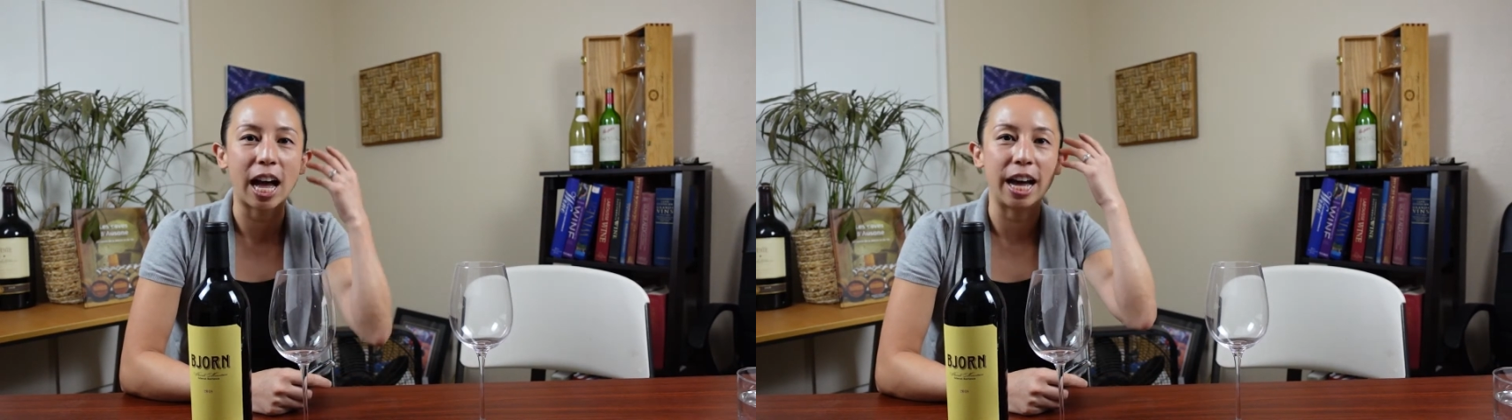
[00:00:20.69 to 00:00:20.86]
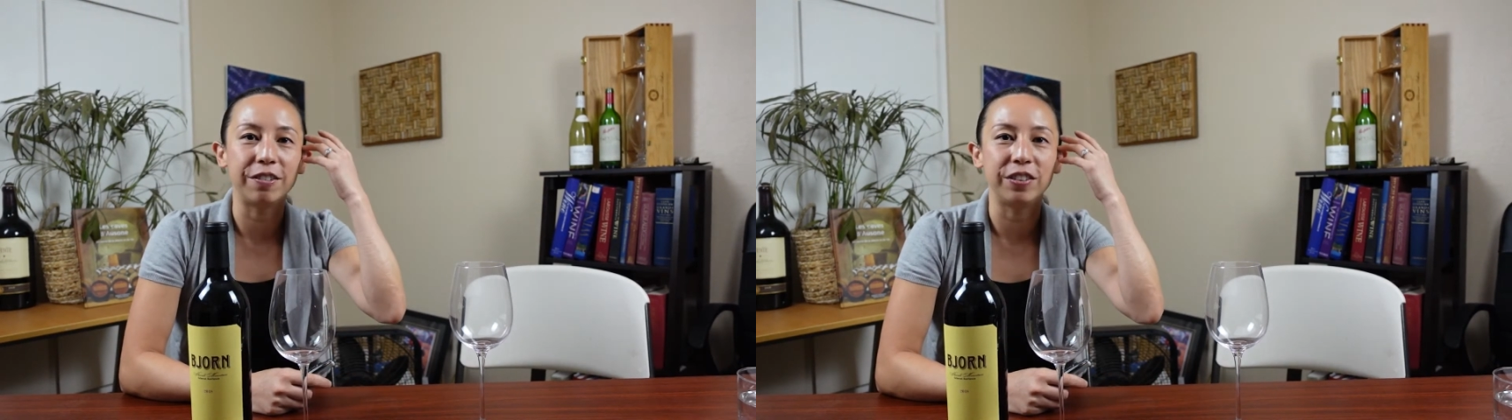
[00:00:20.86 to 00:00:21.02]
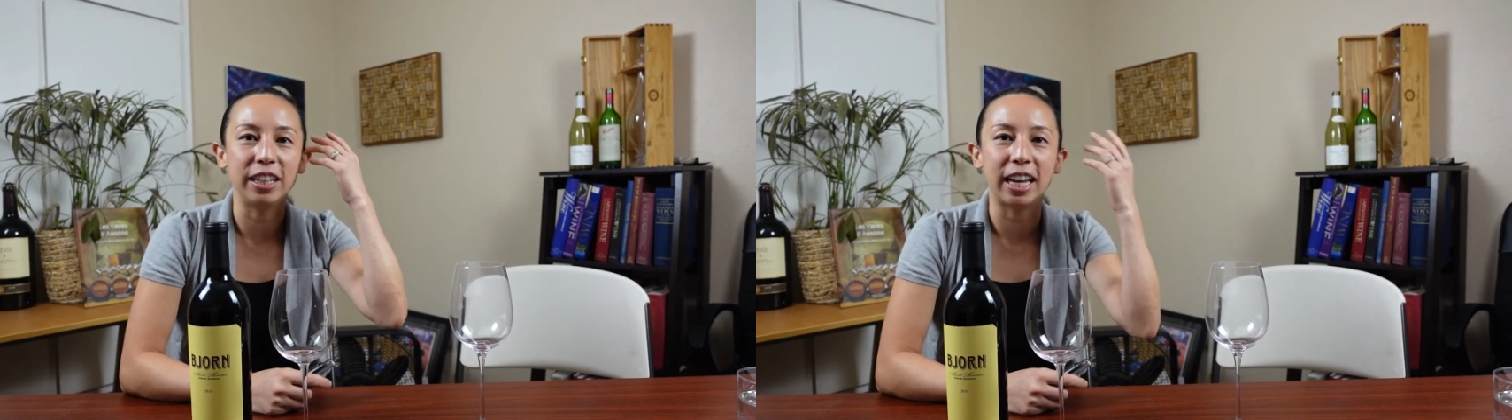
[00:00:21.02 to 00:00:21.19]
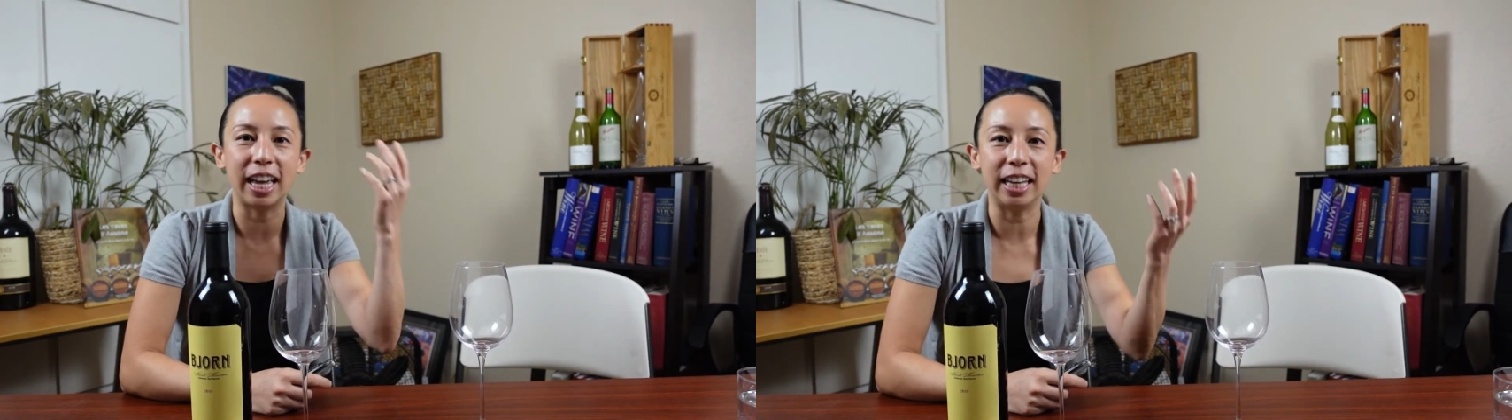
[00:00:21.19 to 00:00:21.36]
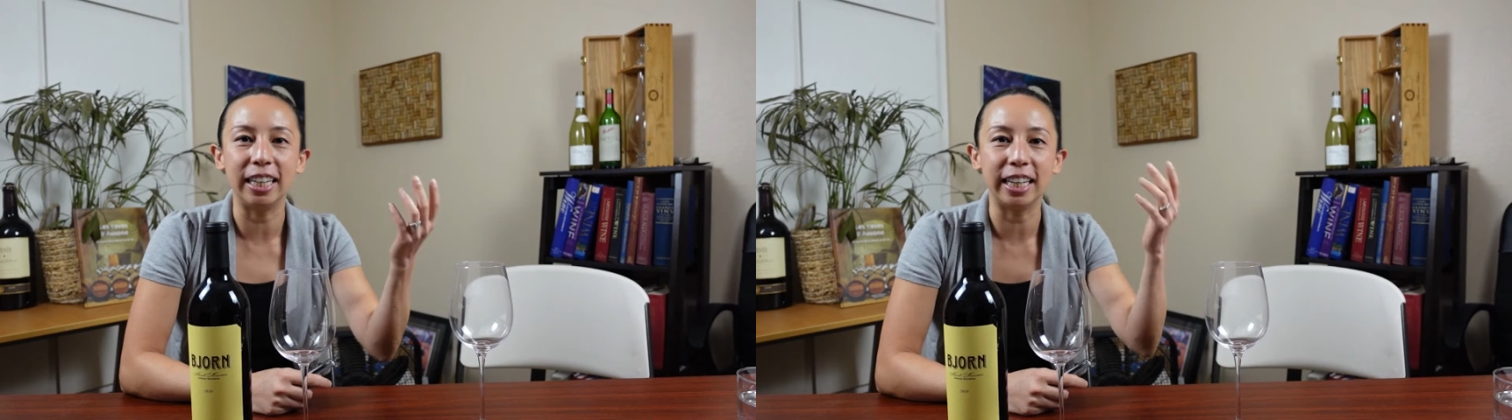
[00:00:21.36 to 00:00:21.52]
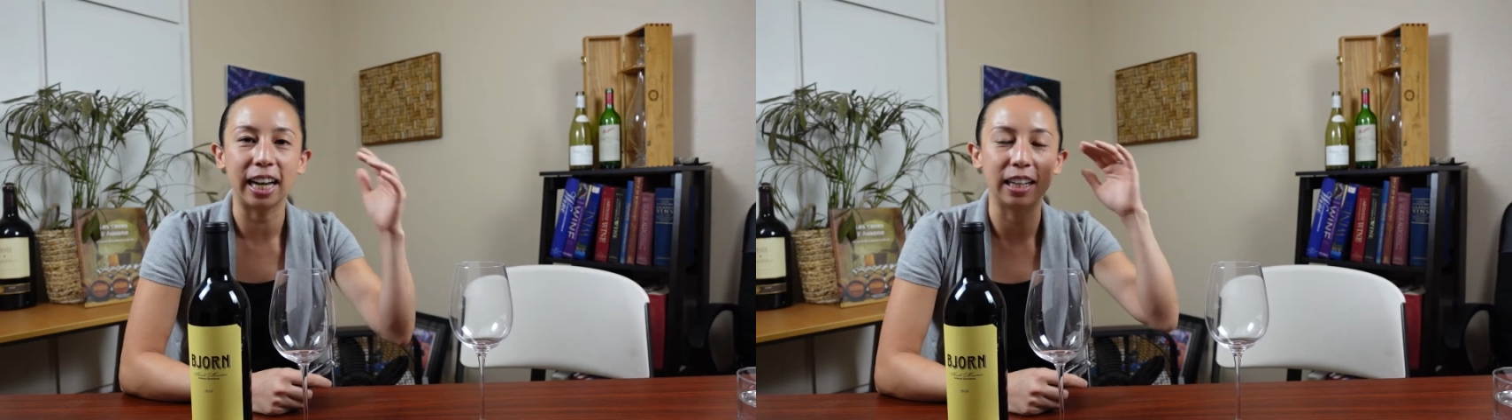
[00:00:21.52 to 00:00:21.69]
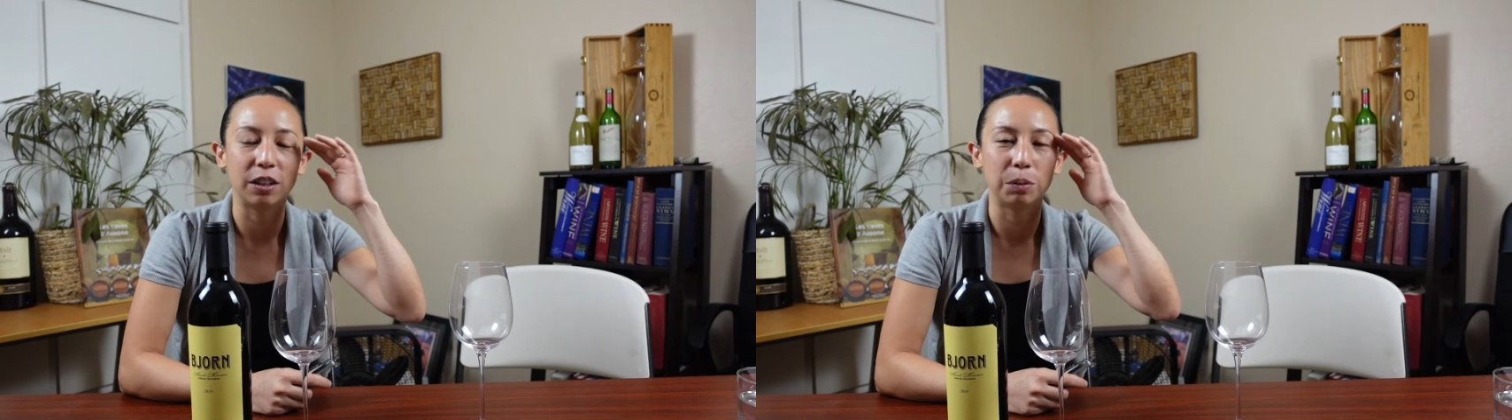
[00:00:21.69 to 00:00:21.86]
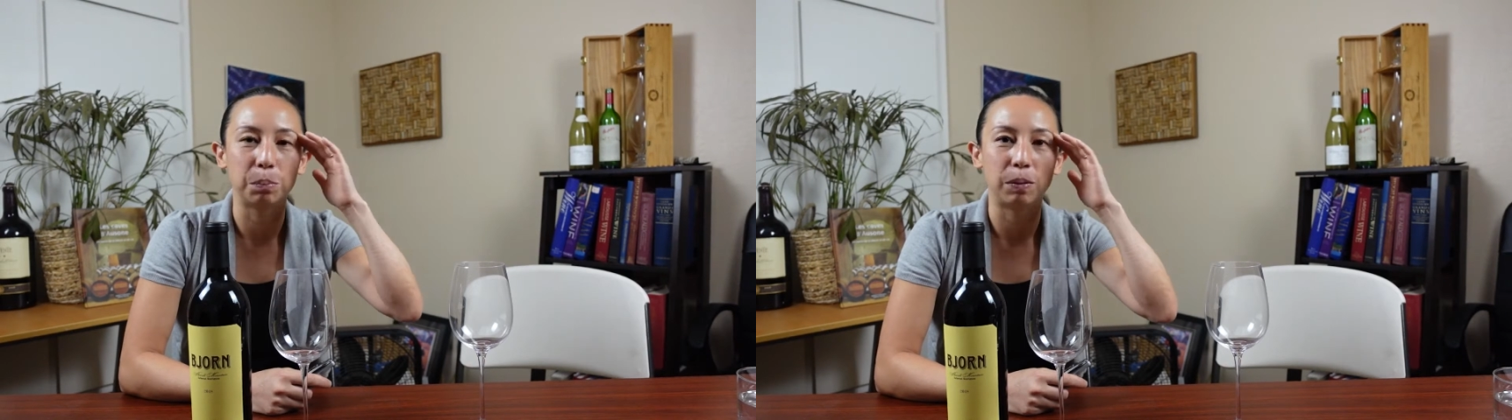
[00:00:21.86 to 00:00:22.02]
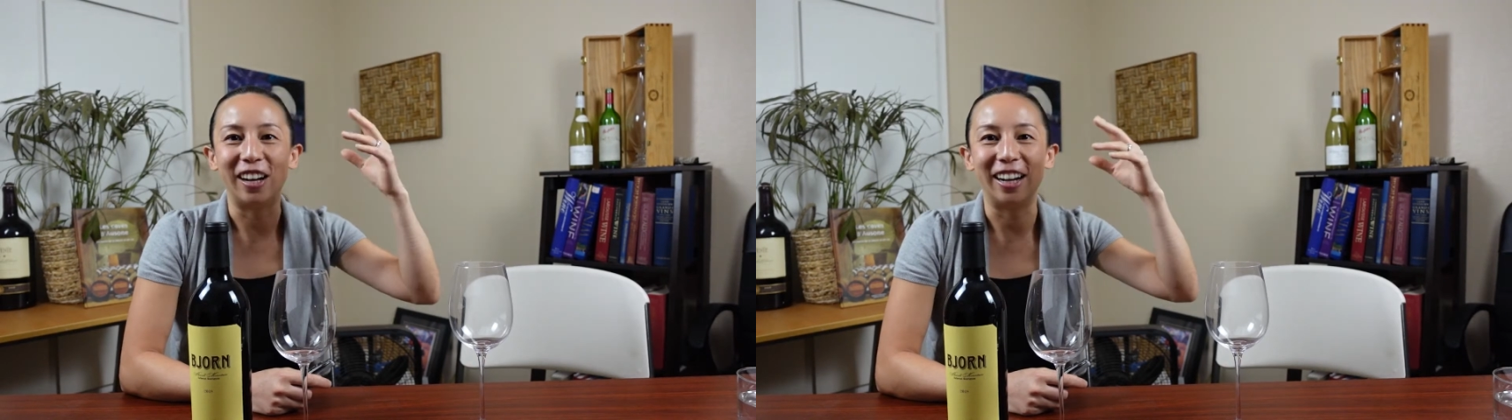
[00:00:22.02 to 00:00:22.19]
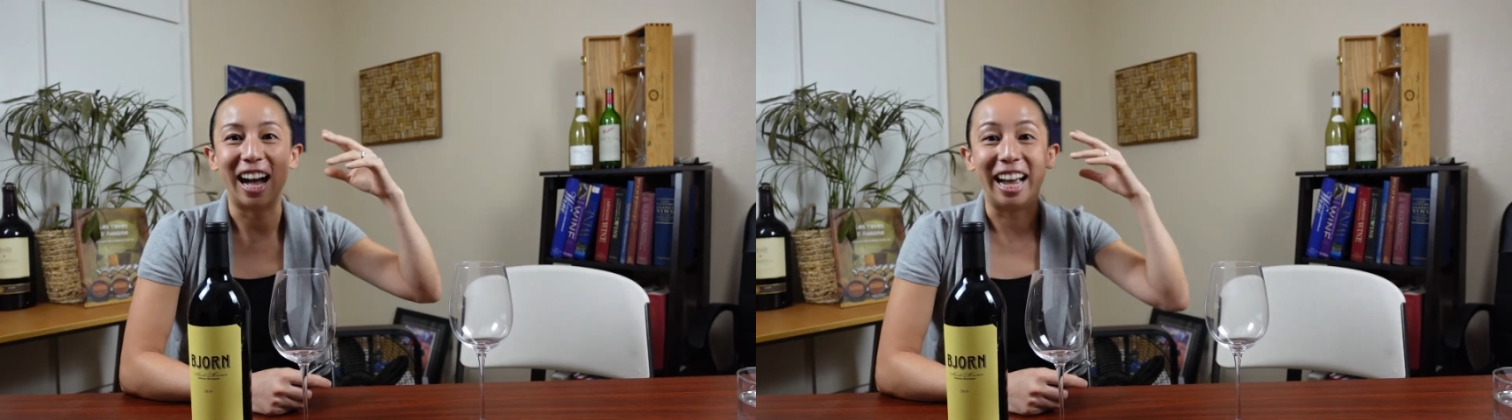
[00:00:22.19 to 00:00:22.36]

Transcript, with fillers: having any kind of uh,